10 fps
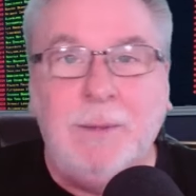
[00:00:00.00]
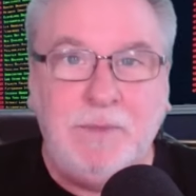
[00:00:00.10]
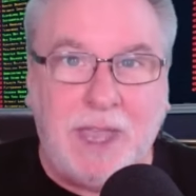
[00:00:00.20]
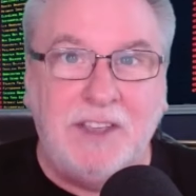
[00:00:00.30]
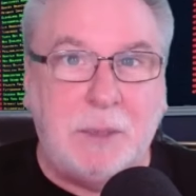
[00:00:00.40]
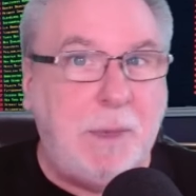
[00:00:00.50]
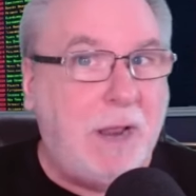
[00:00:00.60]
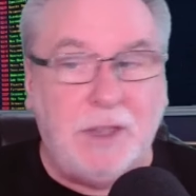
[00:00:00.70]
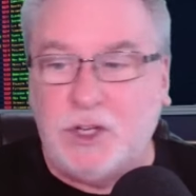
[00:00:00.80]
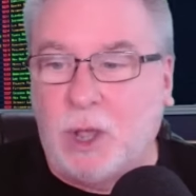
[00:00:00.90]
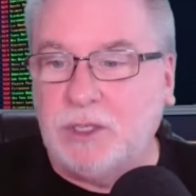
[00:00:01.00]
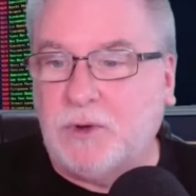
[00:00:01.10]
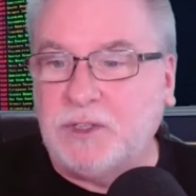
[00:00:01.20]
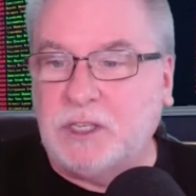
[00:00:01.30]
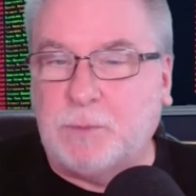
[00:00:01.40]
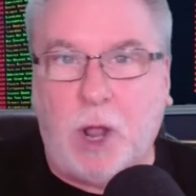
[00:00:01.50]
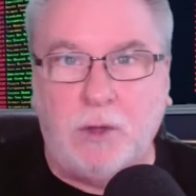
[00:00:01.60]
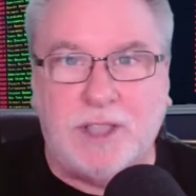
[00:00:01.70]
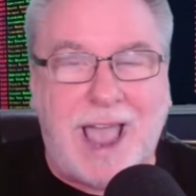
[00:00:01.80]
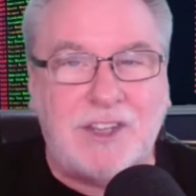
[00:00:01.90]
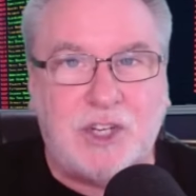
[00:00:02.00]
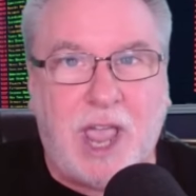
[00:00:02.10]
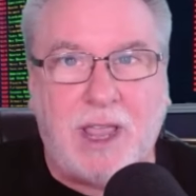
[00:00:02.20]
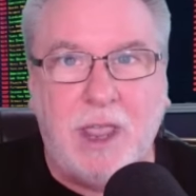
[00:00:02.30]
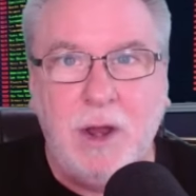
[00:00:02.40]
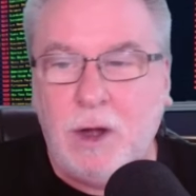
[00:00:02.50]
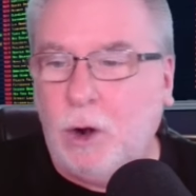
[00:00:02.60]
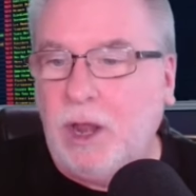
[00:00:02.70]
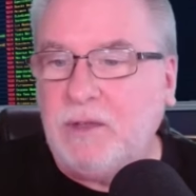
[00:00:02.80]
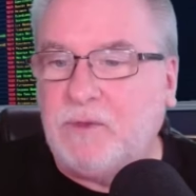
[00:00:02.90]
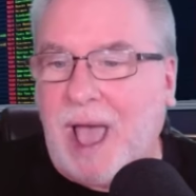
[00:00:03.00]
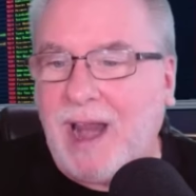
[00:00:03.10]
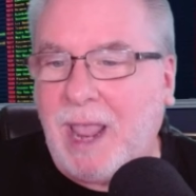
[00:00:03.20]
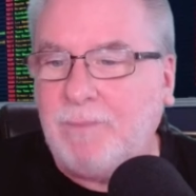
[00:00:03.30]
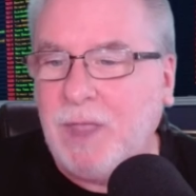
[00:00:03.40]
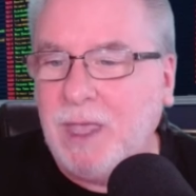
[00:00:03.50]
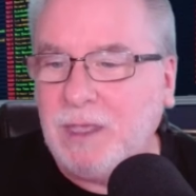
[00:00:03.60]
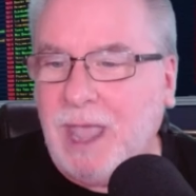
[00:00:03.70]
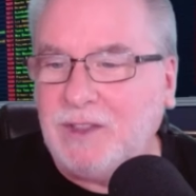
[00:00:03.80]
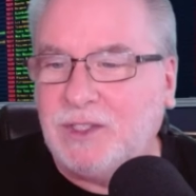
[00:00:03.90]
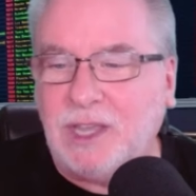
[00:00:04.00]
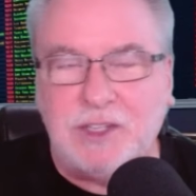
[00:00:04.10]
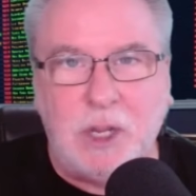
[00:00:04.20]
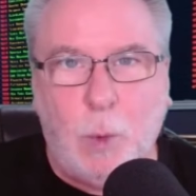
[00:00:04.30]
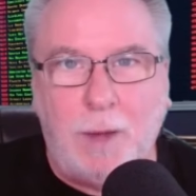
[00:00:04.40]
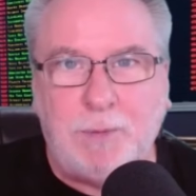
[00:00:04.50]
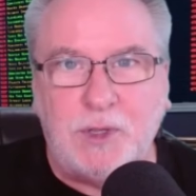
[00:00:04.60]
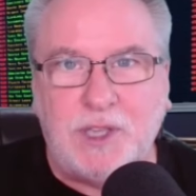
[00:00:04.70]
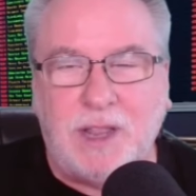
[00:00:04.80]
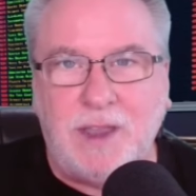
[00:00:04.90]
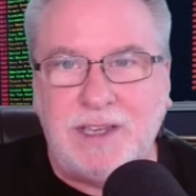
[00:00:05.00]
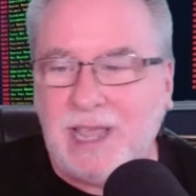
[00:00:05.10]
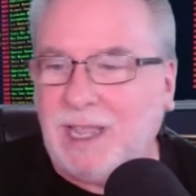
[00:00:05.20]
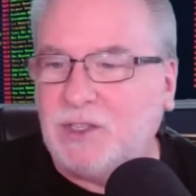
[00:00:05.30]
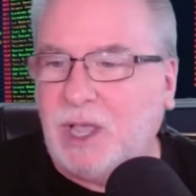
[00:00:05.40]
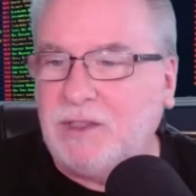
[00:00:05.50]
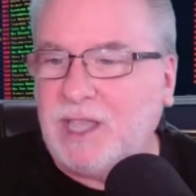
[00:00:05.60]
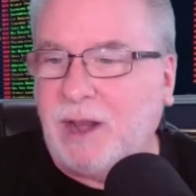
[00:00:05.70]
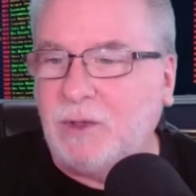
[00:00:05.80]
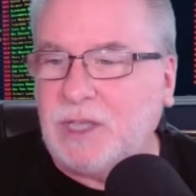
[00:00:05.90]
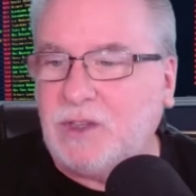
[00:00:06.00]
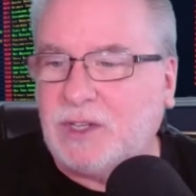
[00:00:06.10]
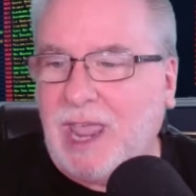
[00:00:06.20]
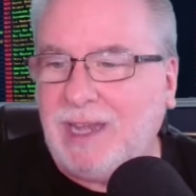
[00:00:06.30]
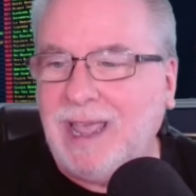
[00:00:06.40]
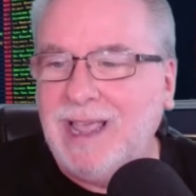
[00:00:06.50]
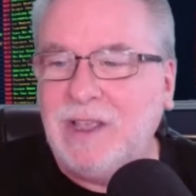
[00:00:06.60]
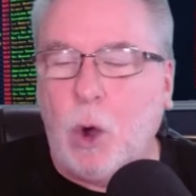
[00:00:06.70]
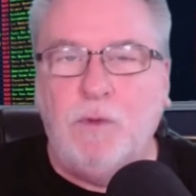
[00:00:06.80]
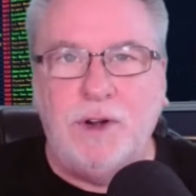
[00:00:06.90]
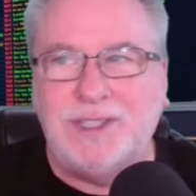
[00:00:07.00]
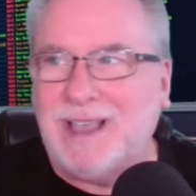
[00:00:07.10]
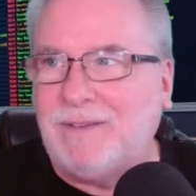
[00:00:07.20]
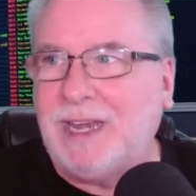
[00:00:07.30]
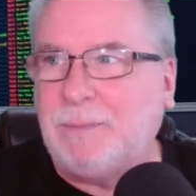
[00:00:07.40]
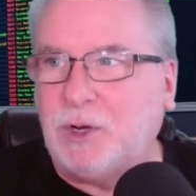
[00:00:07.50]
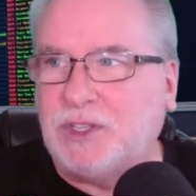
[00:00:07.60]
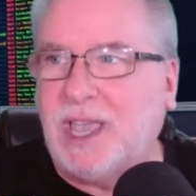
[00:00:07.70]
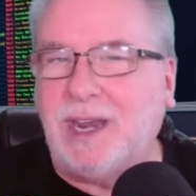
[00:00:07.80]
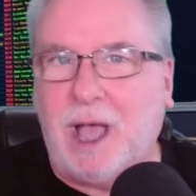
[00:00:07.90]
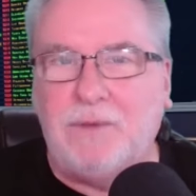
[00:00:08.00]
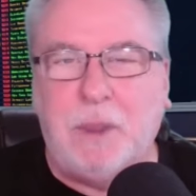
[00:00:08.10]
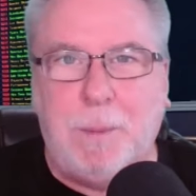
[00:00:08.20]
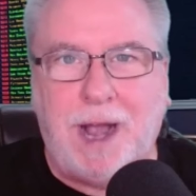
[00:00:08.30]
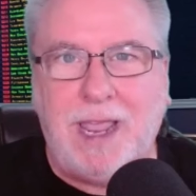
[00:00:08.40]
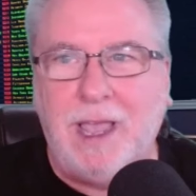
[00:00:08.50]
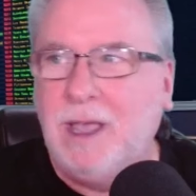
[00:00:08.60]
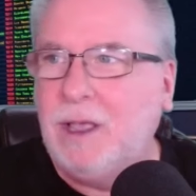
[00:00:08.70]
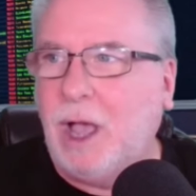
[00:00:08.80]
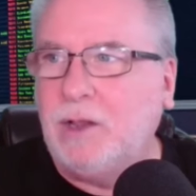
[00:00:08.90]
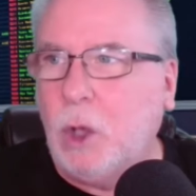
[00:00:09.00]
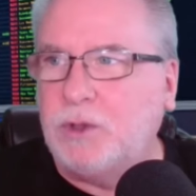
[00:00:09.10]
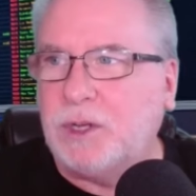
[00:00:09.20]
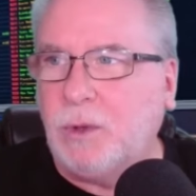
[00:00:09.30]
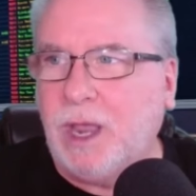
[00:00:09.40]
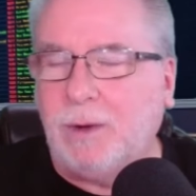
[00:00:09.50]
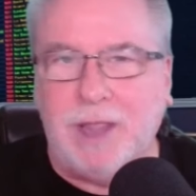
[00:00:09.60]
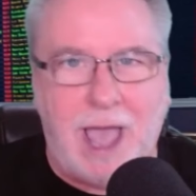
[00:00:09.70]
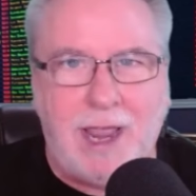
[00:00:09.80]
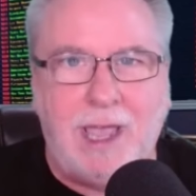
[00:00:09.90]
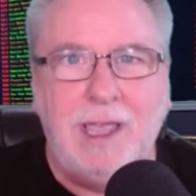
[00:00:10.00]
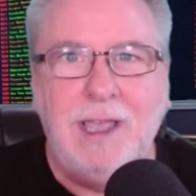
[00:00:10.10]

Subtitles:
It is a bit of a Joes versus Pros. Last check, early Friday, you had 61% of the tickets on San Jose State, over 70% of the money on Coastal Carolina.